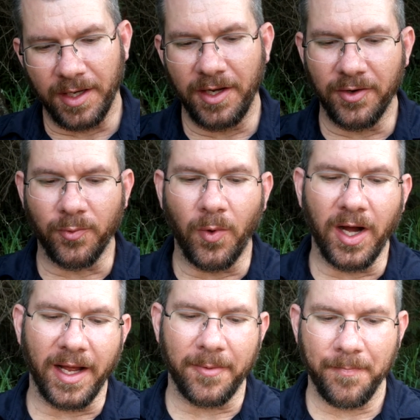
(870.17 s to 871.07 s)
And here's
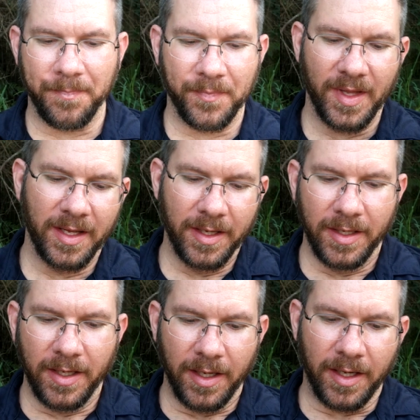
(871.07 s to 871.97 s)
why.
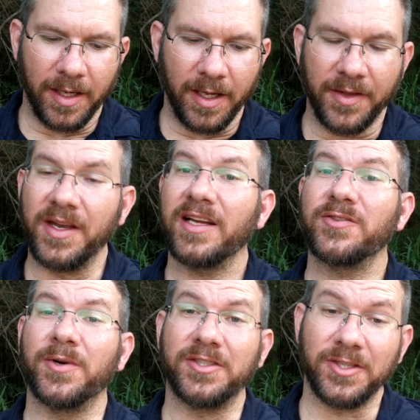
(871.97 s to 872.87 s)
The
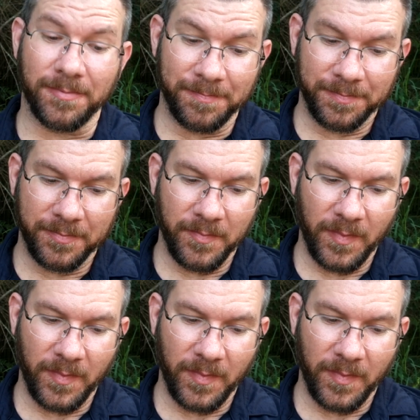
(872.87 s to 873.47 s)
next question.